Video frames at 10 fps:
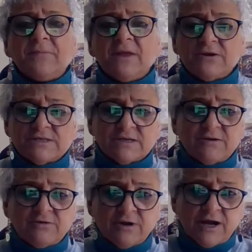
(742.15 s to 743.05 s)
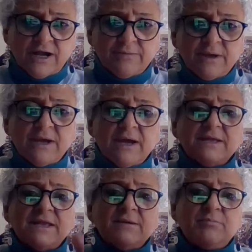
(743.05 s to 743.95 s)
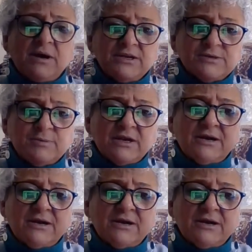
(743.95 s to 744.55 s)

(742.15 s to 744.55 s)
Here's the crime, and then the punishment